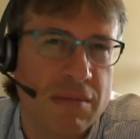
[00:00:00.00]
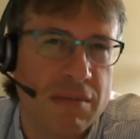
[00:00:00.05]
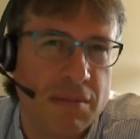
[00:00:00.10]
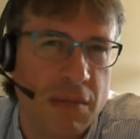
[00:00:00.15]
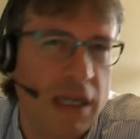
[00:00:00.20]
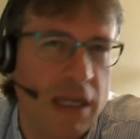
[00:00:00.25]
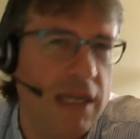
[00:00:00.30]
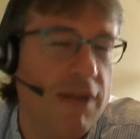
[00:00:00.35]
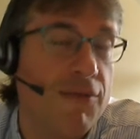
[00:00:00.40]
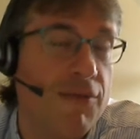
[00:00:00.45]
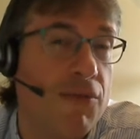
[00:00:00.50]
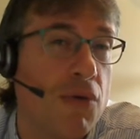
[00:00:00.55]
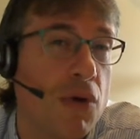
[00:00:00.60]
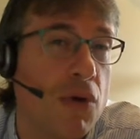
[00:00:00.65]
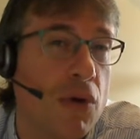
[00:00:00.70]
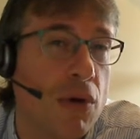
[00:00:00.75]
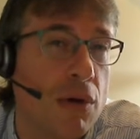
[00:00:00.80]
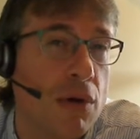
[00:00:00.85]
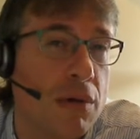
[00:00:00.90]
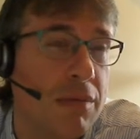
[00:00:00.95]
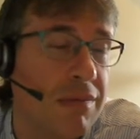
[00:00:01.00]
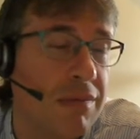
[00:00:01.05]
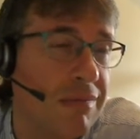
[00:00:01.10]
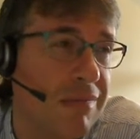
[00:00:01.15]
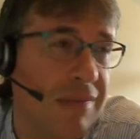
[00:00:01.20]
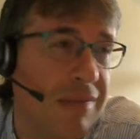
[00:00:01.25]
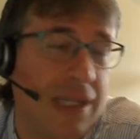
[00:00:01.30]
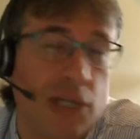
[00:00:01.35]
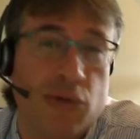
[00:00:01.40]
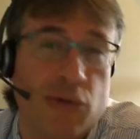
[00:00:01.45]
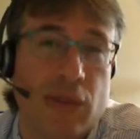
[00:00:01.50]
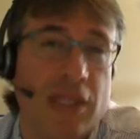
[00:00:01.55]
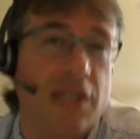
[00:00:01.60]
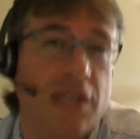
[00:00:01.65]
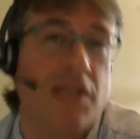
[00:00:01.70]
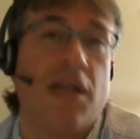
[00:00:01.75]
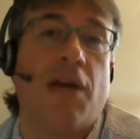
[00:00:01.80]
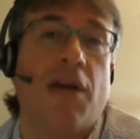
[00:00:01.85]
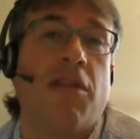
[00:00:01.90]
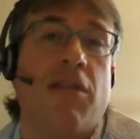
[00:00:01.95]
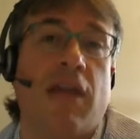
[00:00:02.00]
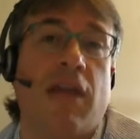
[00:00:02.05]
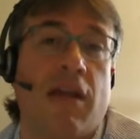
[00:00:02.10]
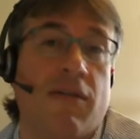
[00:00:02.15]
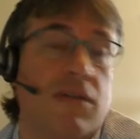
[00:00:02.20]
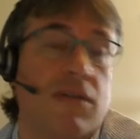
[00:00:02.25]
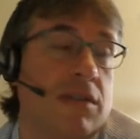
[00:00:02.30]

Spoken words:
money for literally nothing,